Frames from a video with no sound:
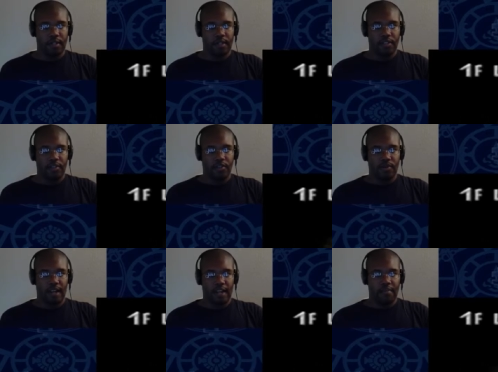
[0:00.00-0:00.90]
So
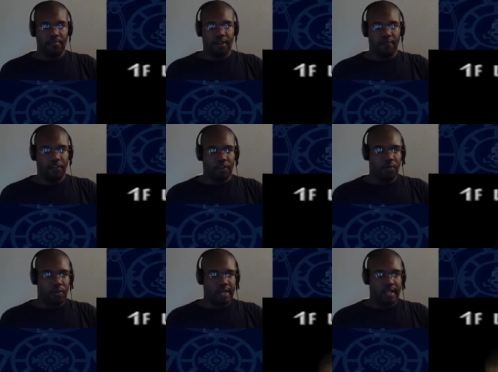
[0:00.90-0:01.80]
I am very
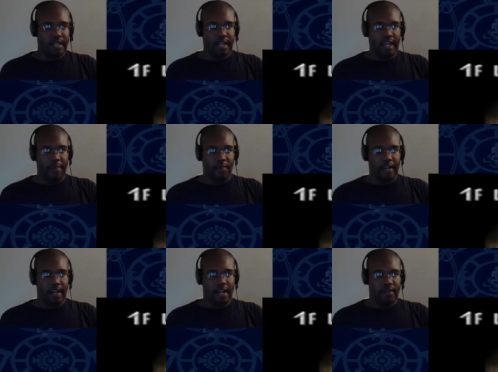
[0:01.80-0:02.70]
weak in the game
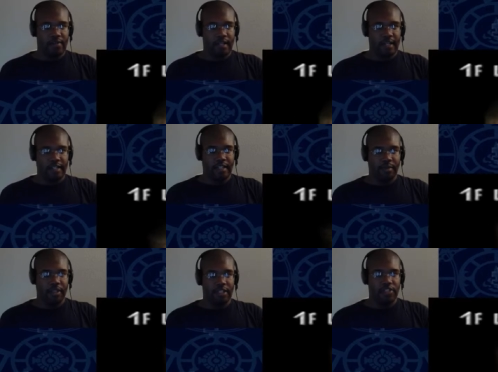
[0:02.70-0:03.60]
right now, and I
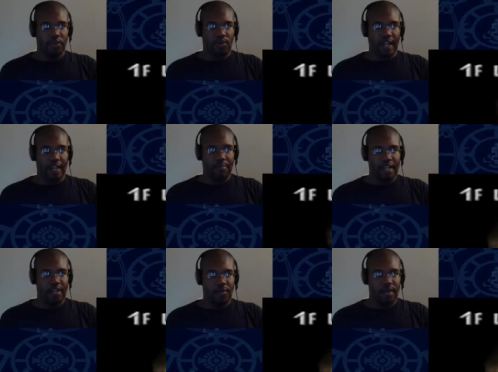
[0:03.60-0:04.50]
typically don't like
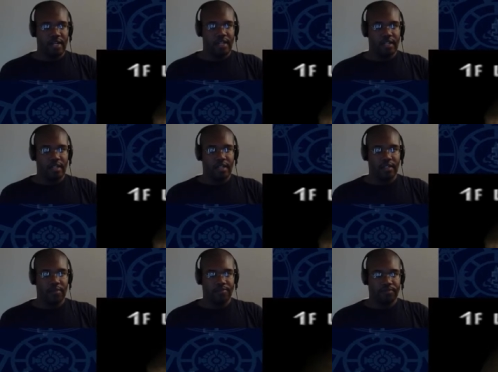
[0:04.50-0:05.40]
being weak
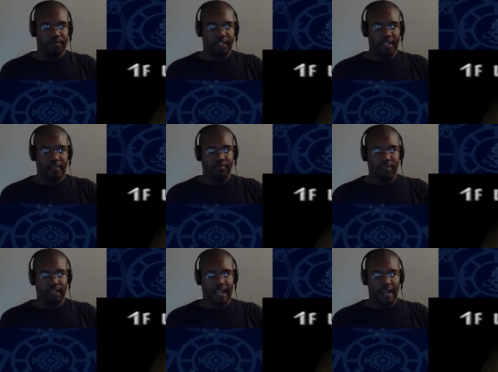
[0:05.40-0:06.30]
in
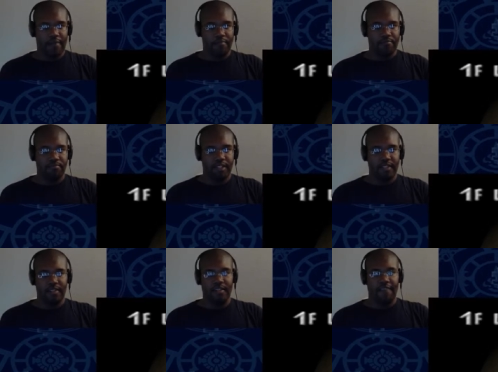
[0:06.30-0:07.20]
the game
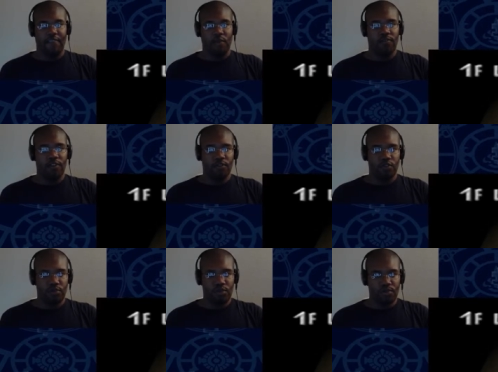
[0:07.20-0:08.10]
because I feel
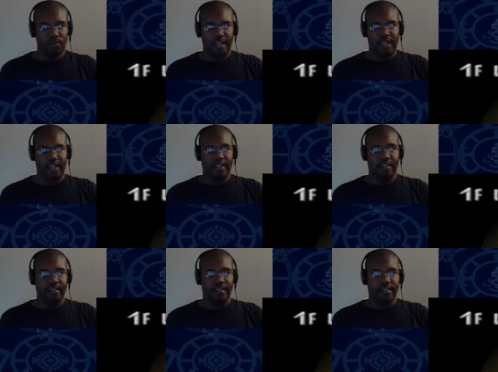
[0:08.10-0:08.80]
vulnerable and then